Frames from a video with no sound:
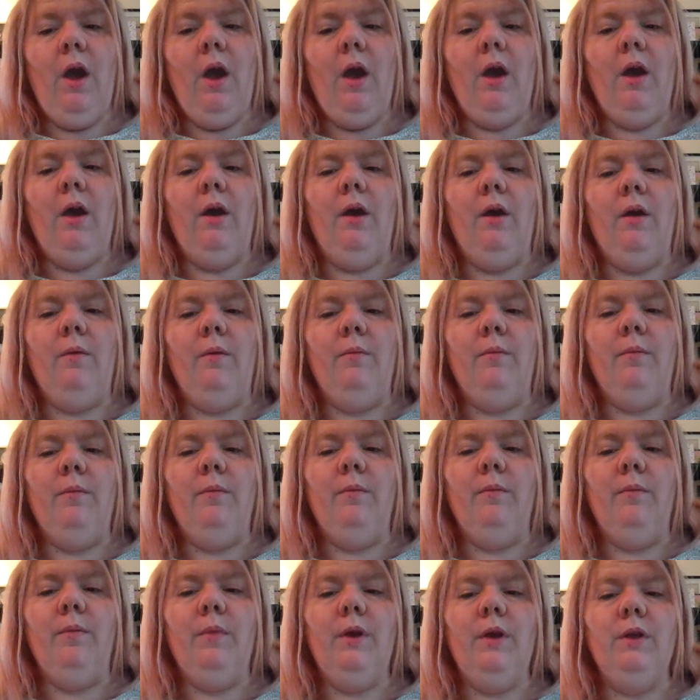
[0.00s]

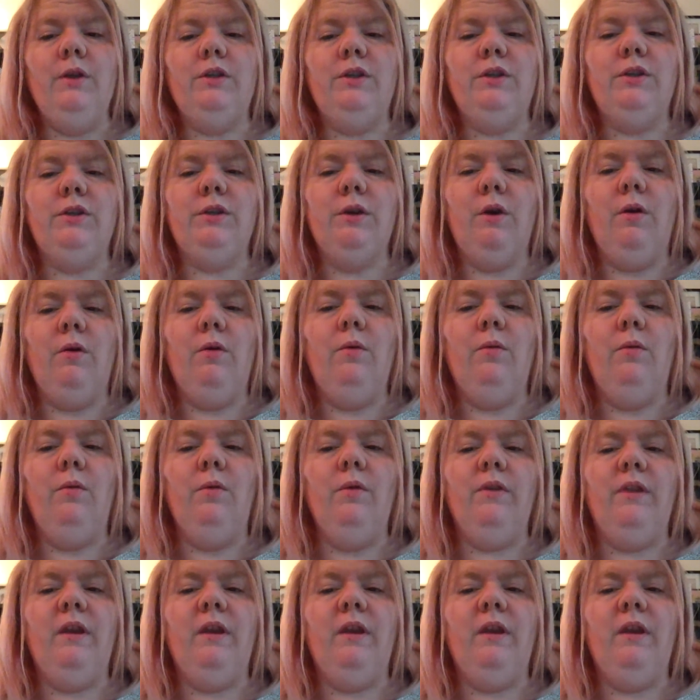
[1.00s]
Um, so